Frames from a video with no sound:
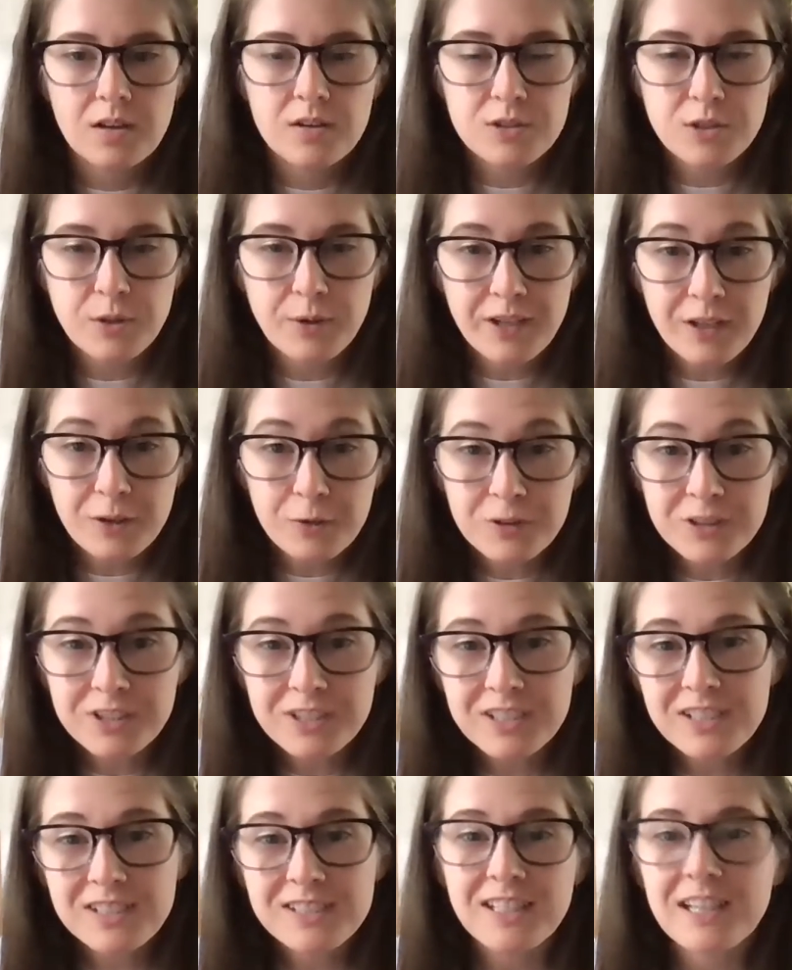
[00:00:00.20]
So I get really
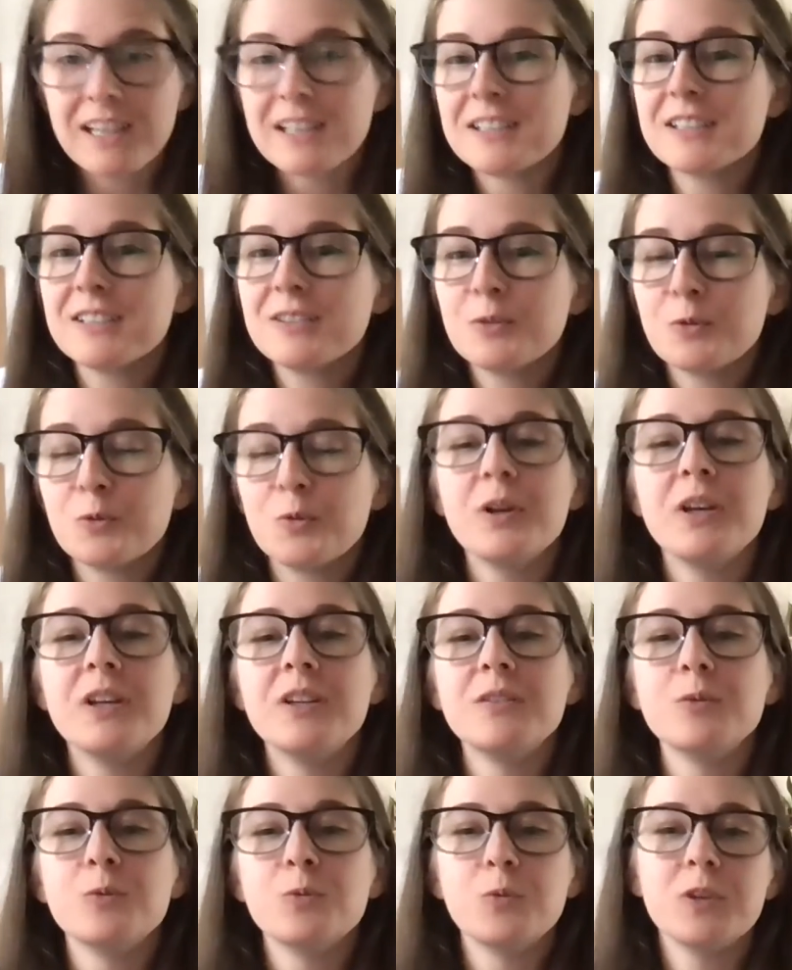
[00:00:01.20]
excited
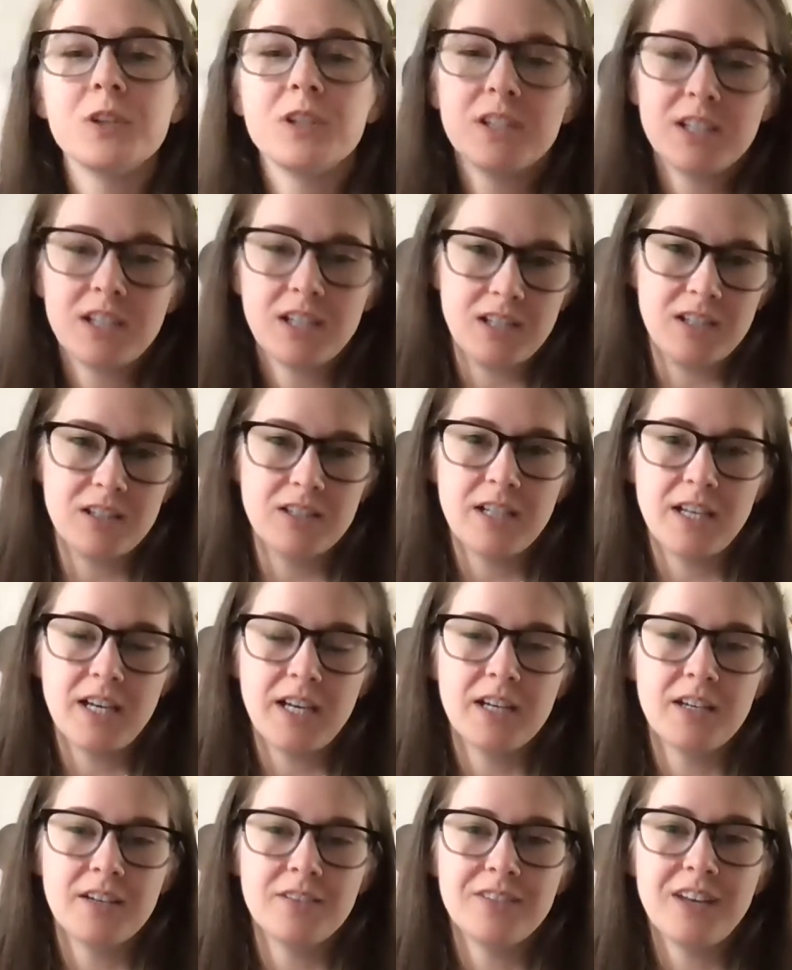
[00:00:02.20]
when we can
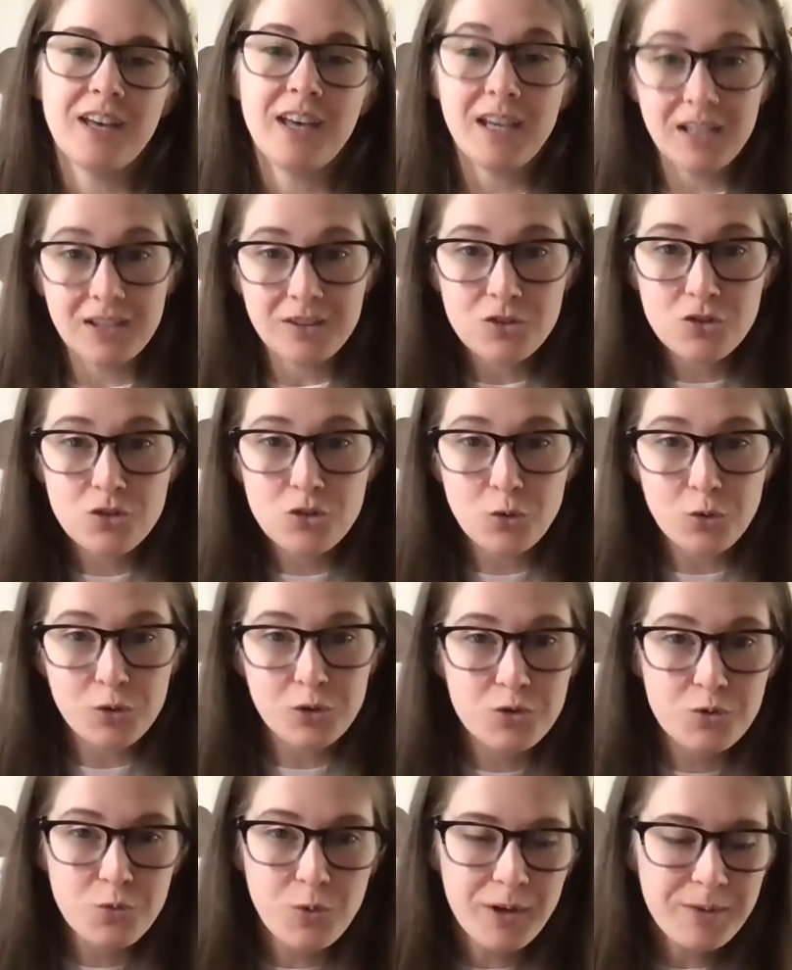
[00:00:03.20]
have aged
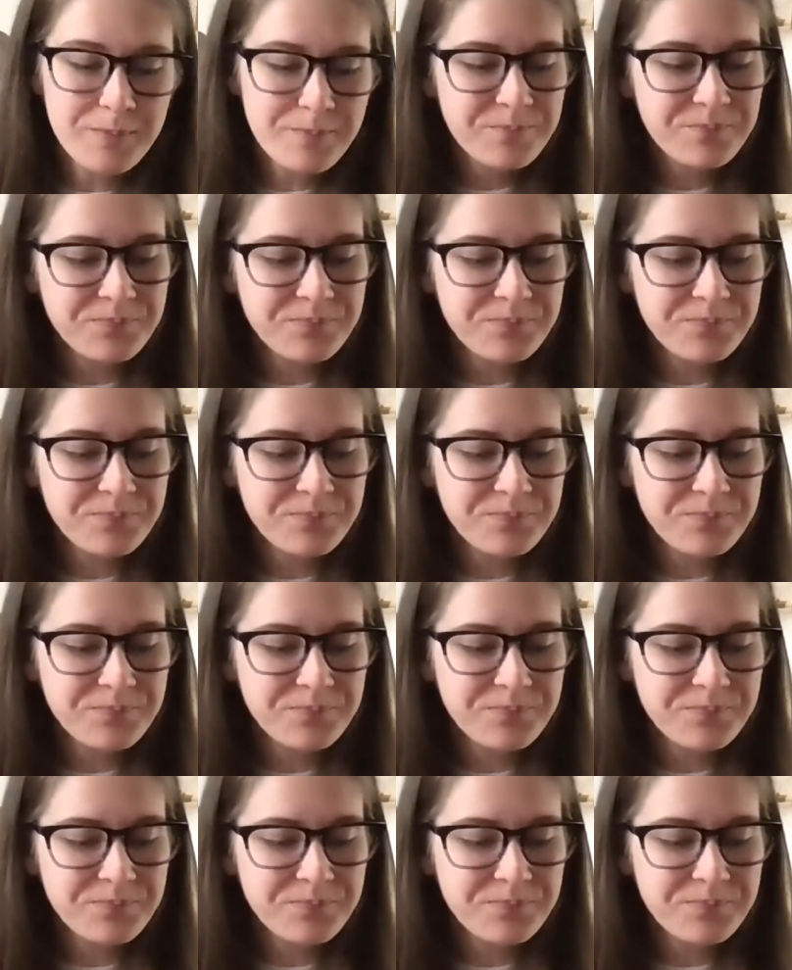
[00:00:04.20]
orange wine.